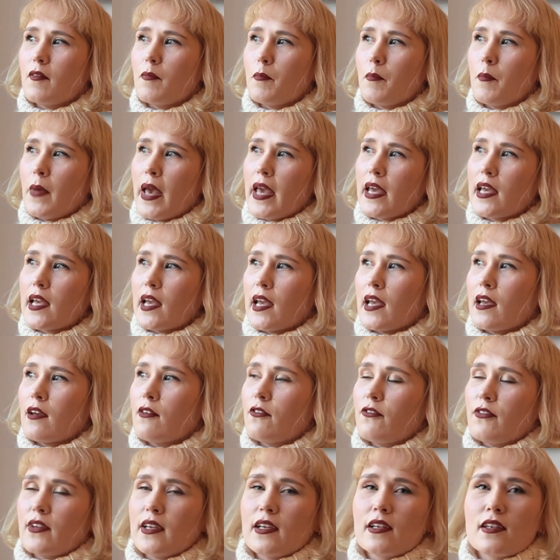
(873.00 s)
making
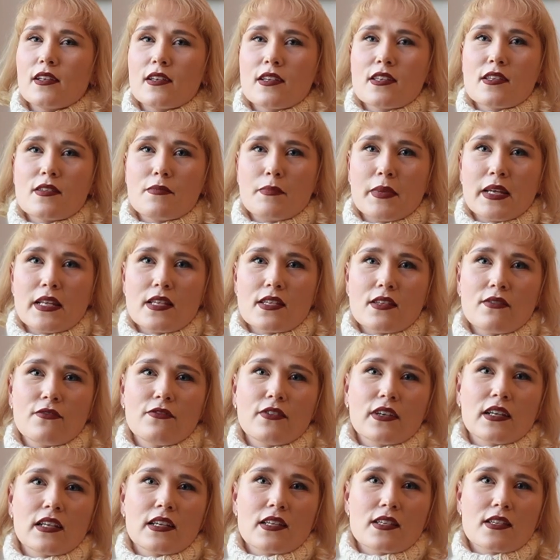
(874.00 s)
fingerless mitts and
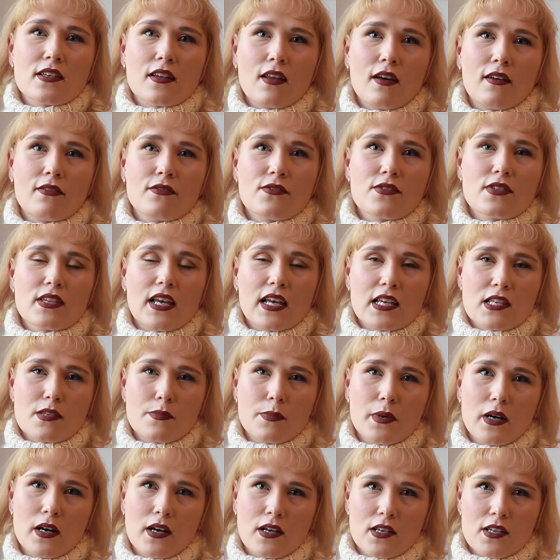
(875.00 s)
fingerless gloves as
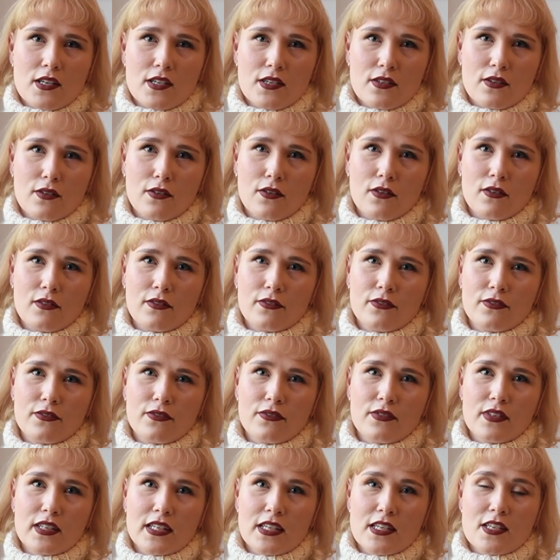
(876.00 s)
part of
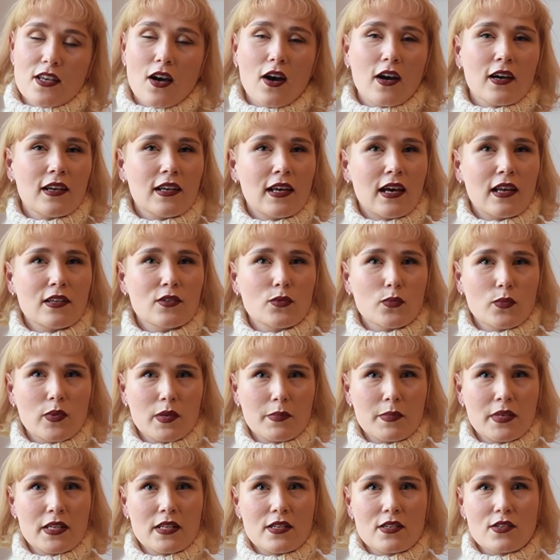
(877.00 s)
these Highland
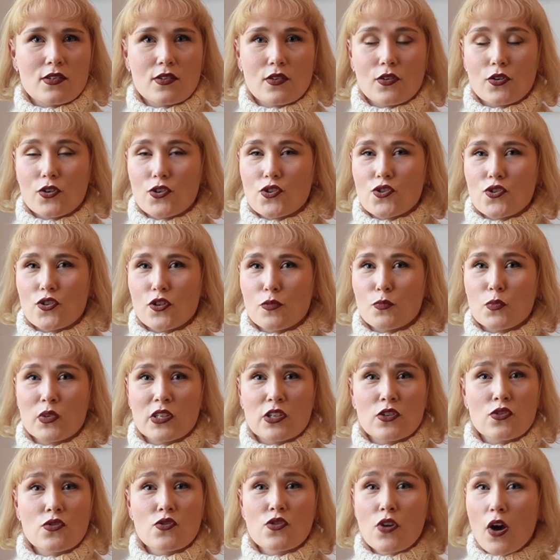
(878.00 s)
women's costume,
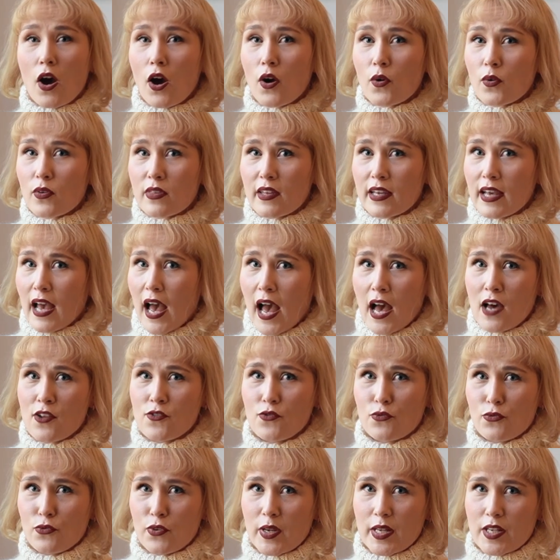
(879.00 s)
when you know they had
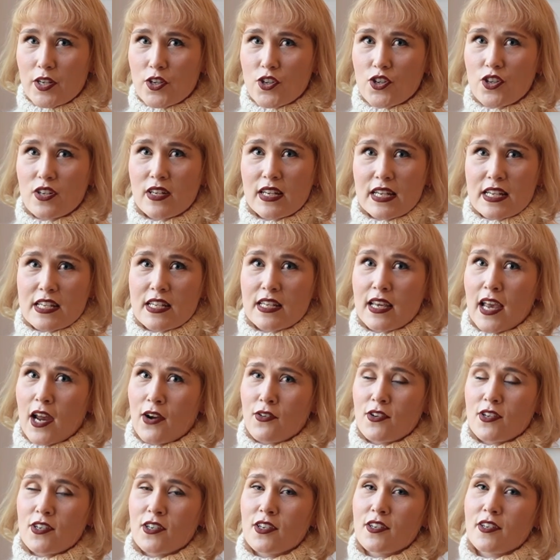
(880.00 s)
rich knitting
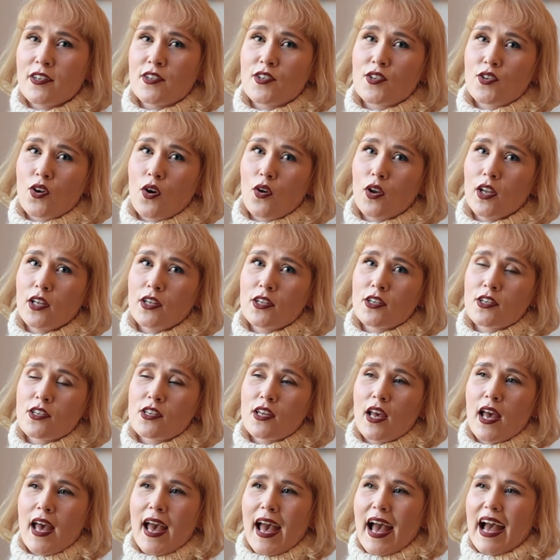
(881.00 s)
heritage in Scotland,
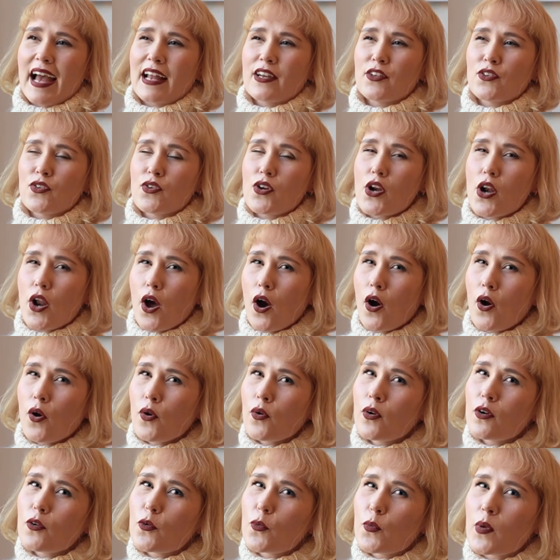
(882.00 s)
and you
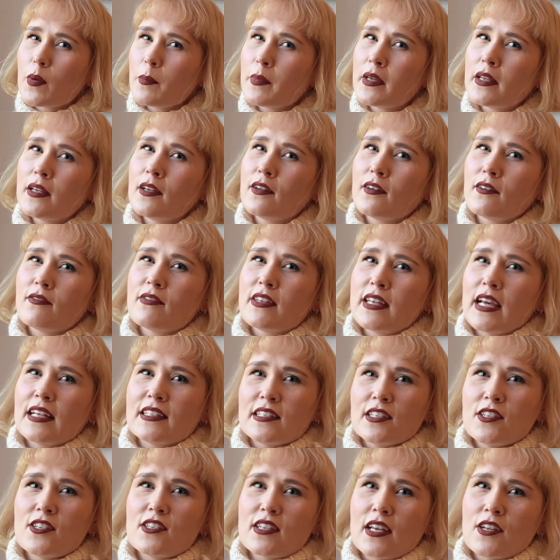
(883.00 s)
know women of the
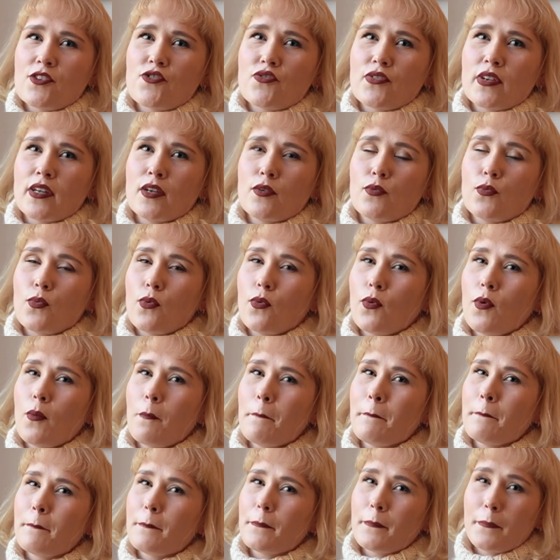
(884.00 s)
18th century
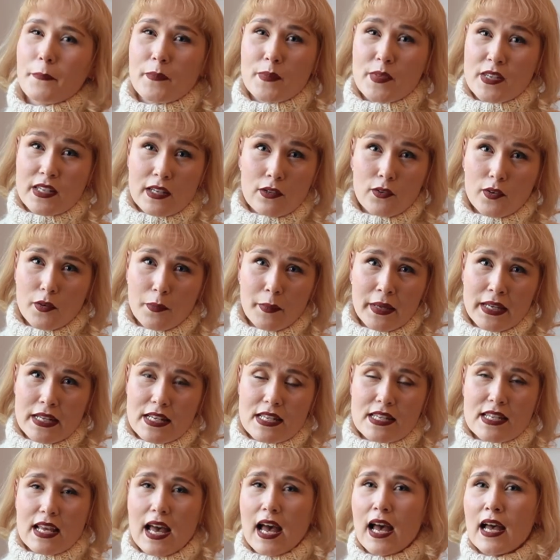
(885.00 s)
wore silk
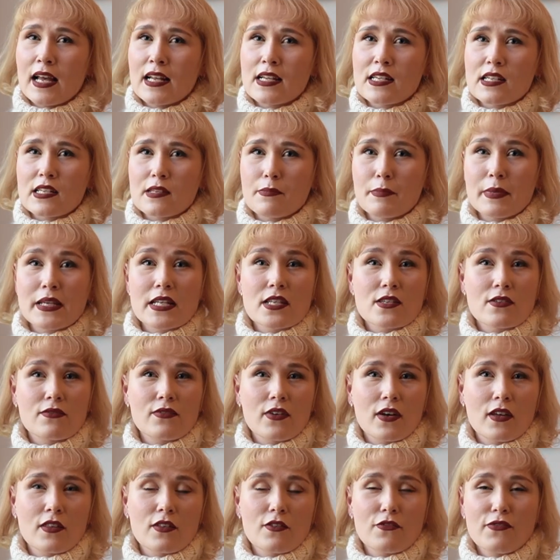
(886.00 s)
mitts and mitts
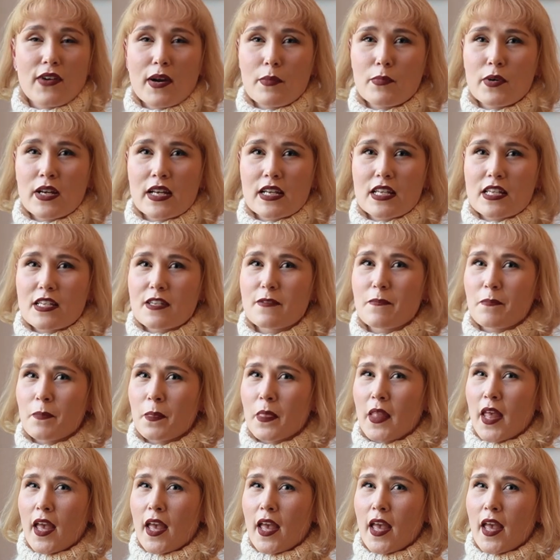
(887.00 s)
of other fabrics,